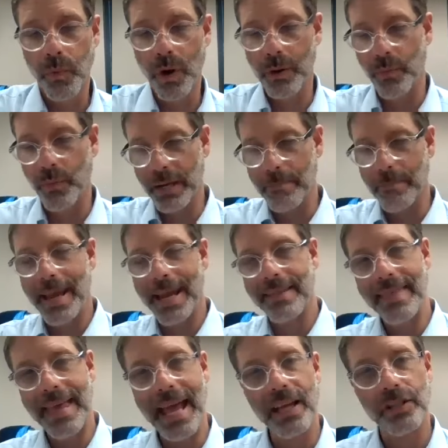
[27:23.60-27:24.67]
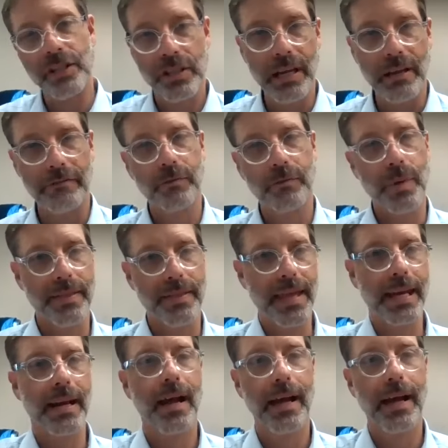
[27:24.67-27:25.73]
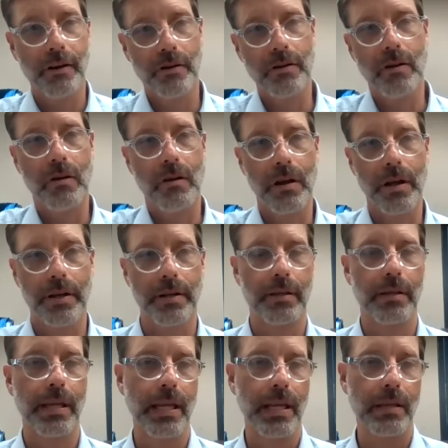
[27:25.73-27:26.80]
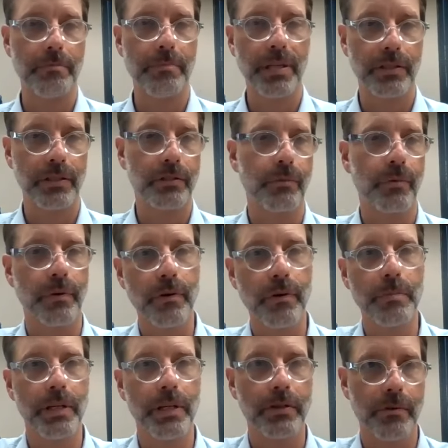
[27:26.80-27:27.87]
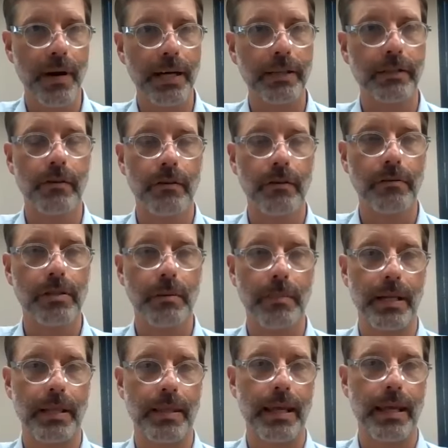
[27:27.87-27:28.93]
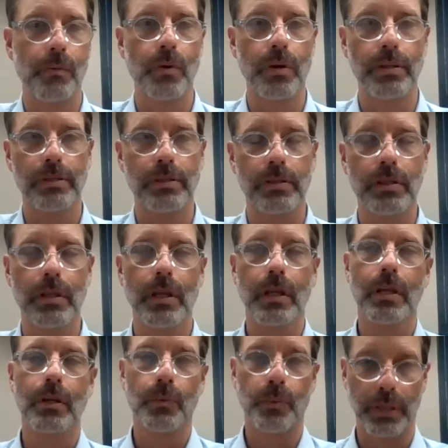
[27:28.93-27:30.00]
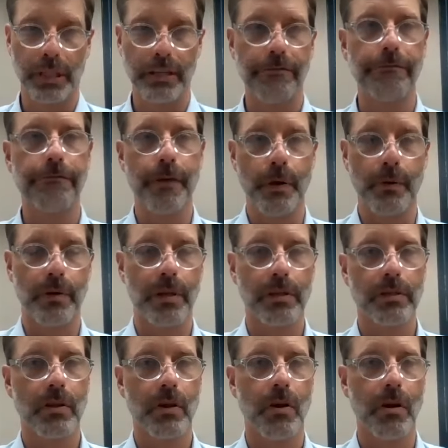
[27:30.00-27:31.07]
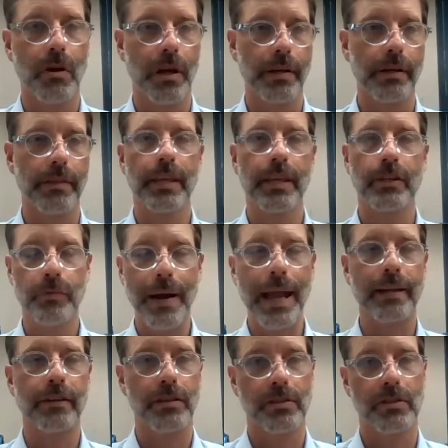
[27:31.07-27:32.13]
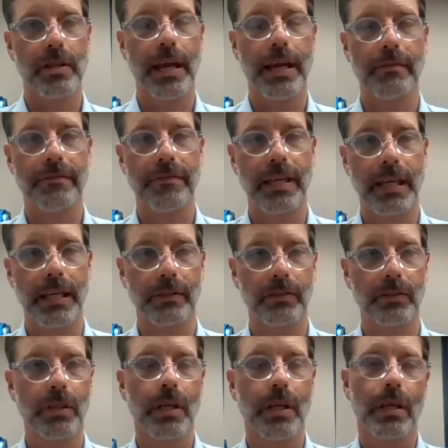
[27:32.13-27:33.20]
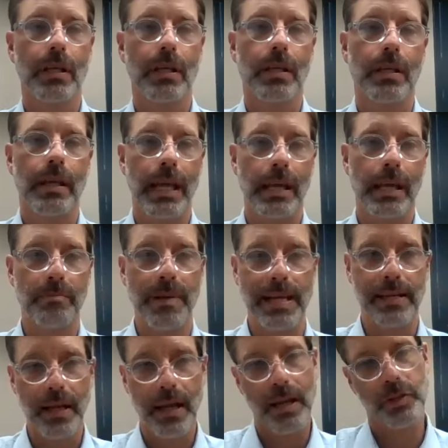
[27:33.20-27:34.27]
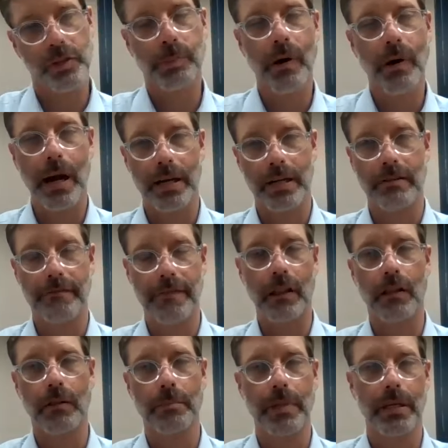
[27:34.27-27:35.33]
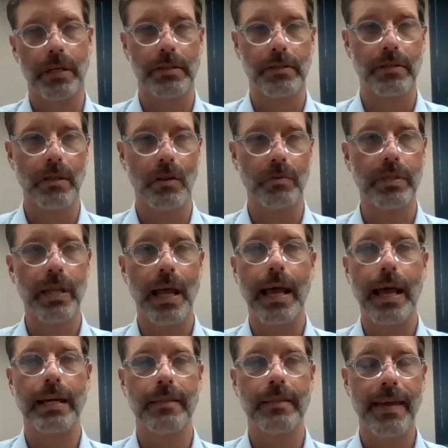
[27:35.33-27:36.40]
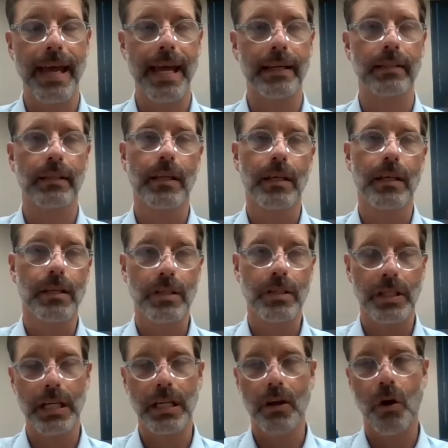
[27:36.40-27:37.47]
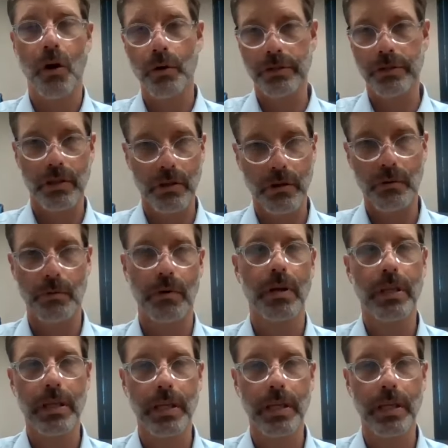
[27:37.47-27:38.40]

when we made that shift, we then hired on a business recruitment director, somebody that was really focused on the attraction side of things. And because product development is so tied to that, she also